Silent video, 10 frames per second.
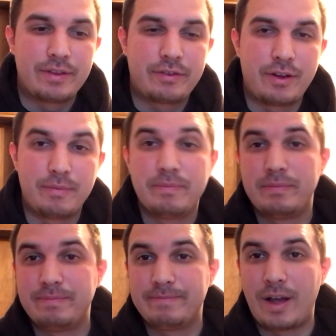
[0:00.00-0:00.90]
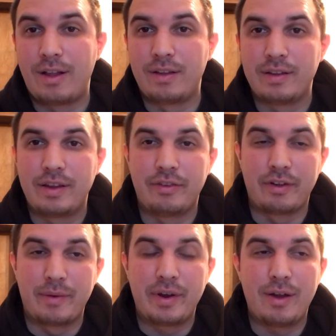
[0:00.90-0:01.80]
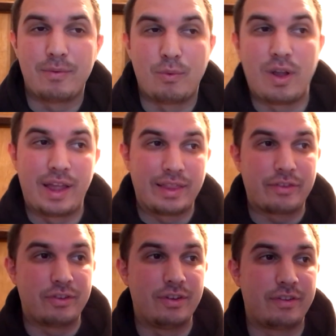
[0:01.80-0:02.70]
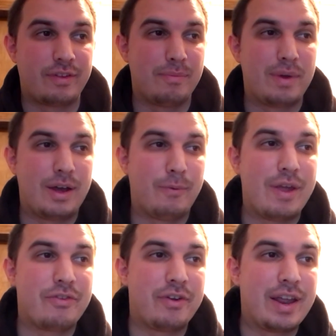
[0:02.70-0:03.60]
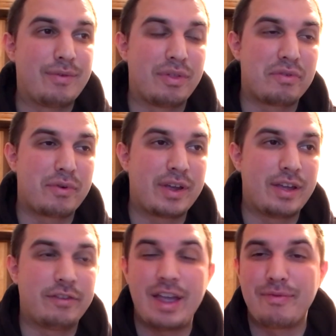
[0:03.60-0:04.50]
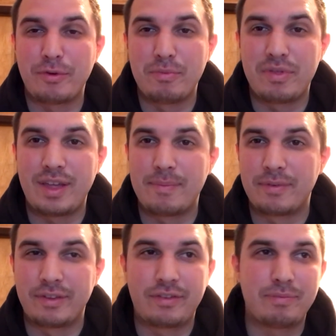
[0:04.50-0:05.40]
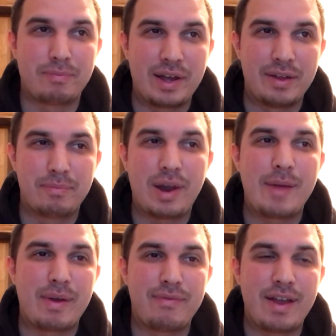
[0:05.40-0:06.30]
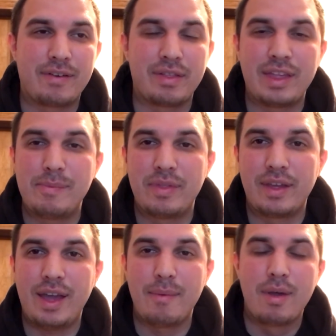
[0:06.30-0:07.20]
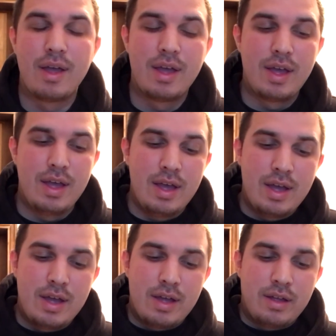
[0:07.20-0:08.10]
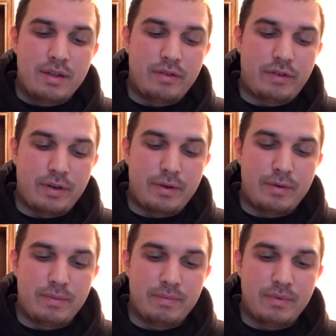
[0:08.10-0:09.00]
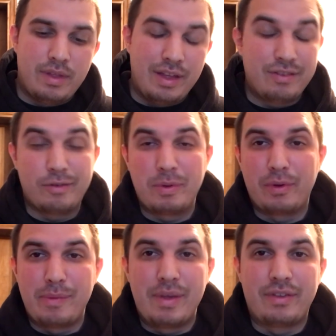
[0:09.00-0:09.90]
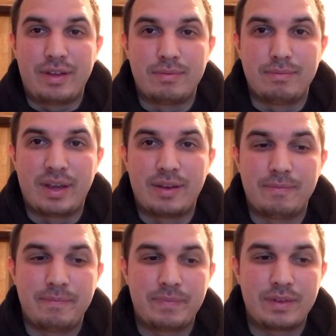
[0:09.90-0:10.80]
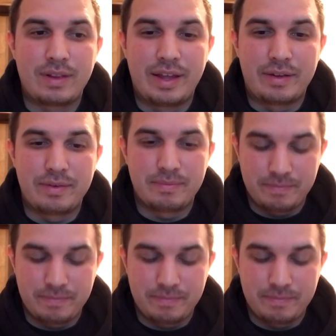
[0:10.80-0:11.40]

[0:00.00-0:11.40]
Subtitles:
So here we go. While I listen to some Resident Evil 3 save room theme, because it's probably my favorite theme in the game. So, things have just been really busy, man. Like,